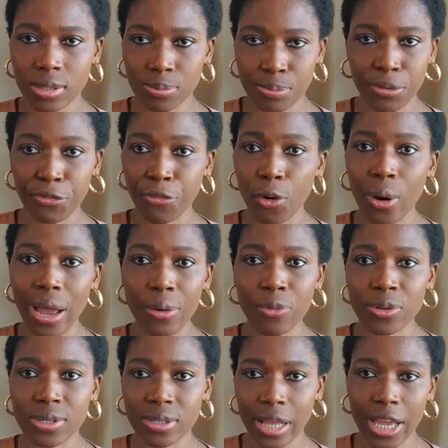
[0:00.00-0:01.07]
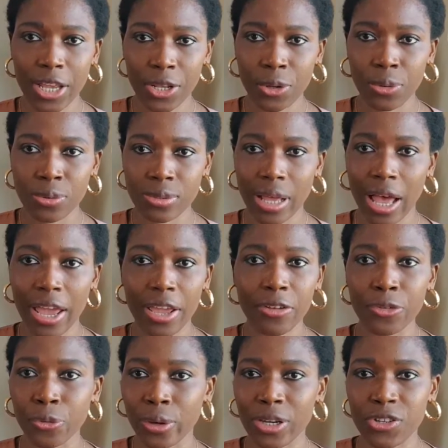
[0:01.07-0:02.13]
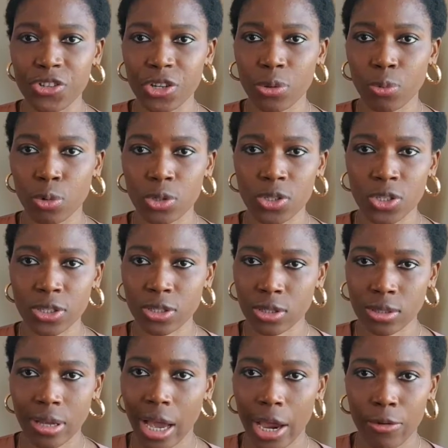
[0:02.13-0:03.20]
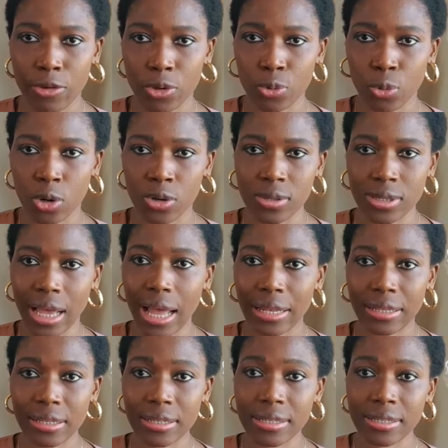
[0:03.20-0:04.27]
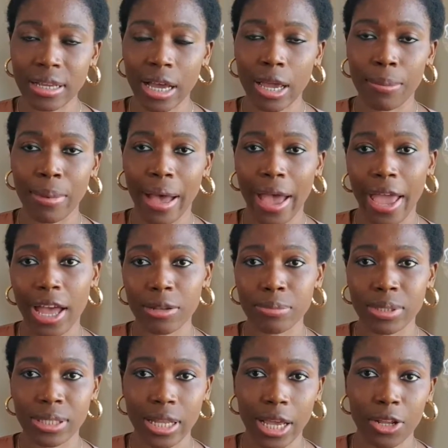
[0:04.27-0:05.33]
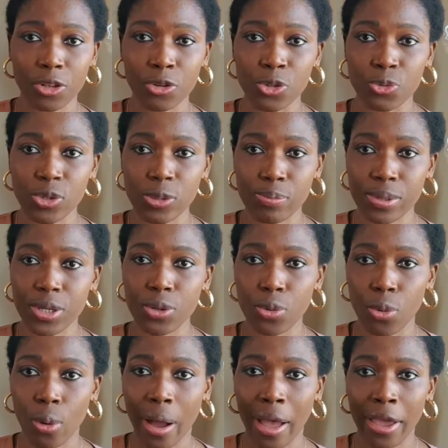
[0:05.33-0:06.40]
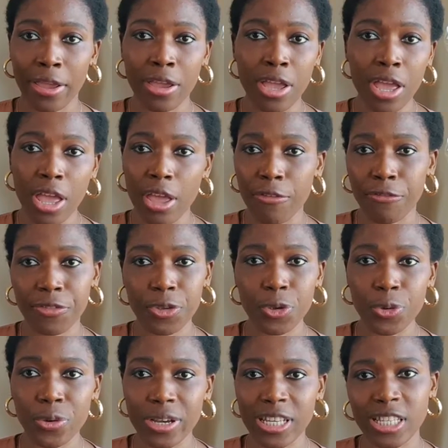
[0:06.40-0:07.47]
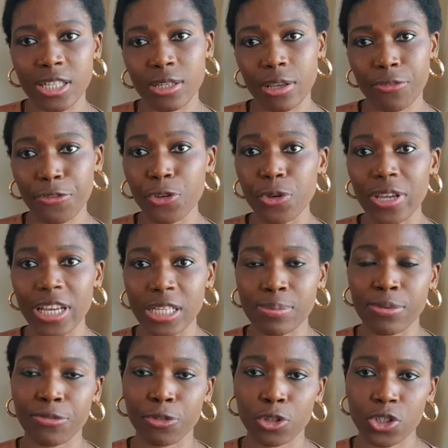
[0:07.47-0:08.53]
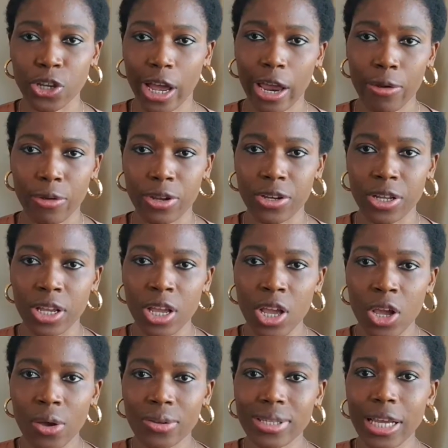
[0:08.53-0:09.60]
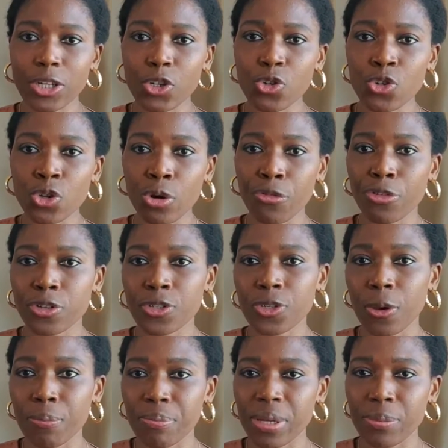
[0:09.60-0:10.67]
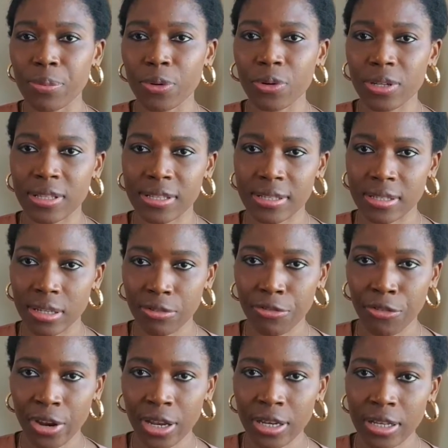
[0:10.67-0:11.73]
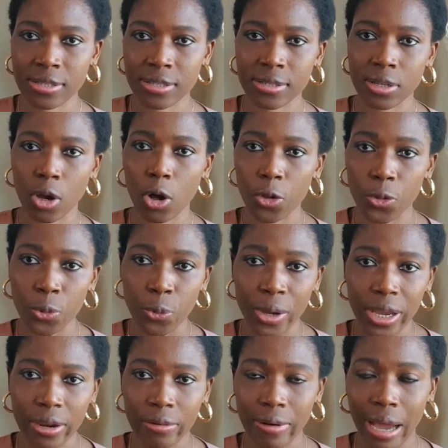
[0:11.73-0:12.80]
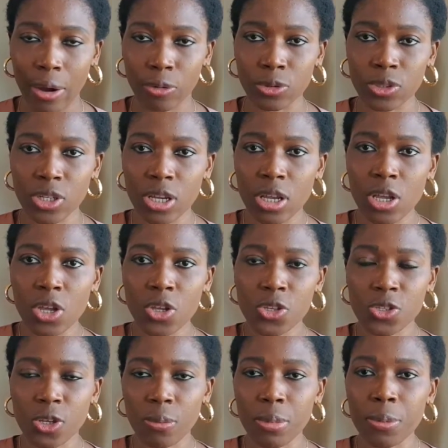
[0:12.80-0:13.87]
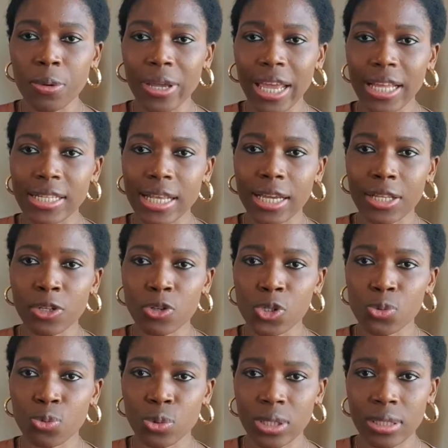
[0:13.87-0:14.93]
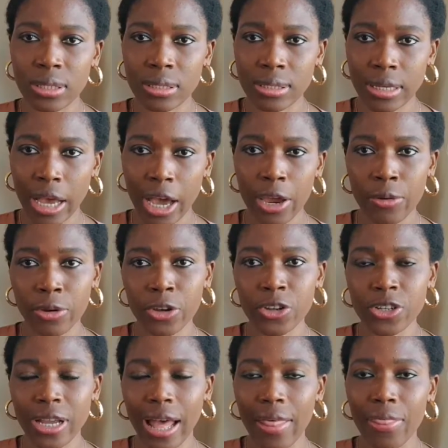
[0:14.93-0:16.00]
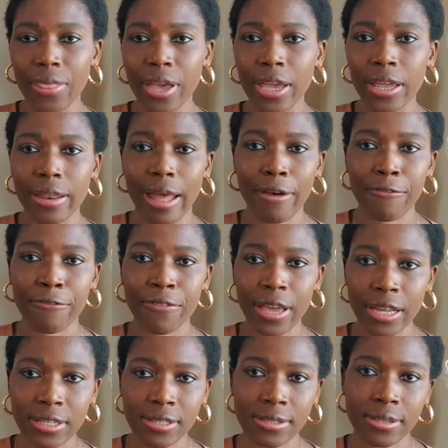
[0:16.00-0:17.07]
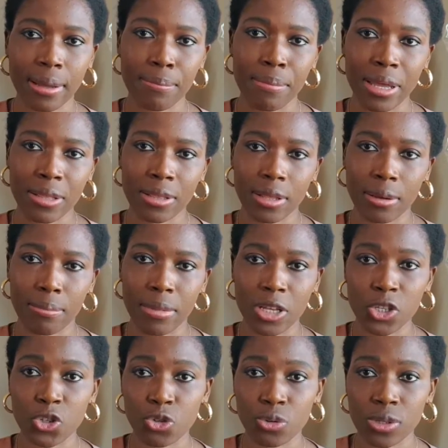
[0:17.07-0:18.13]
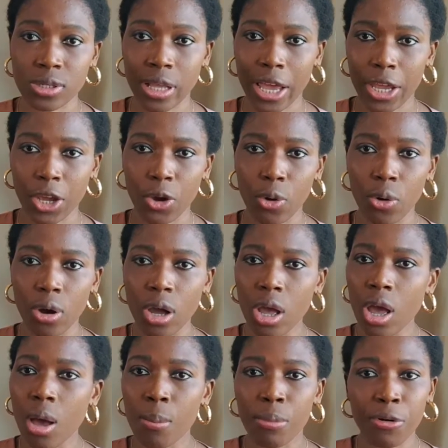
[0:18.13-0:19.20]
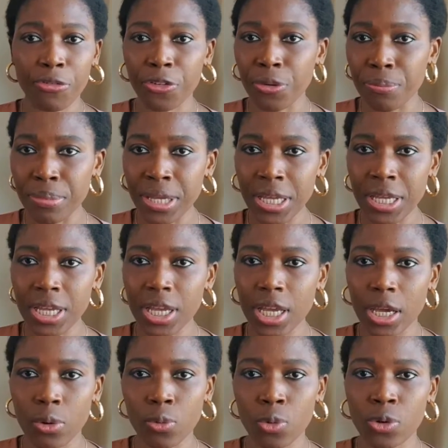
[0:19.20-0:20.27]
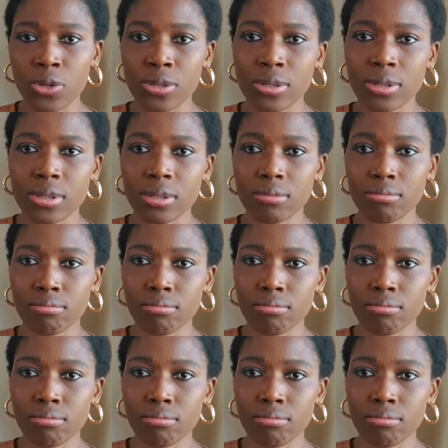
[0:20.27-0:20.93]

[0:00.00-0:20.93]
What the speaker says: before I was diagnosed, I had no idea what thyroid was. At this time, I had been diagnosed with POI a few years before thyroid, because I do know for some people it's different. the other way around. Some people get diagnosed with thyroid and then it affects their menstrual cycle. But for me, it was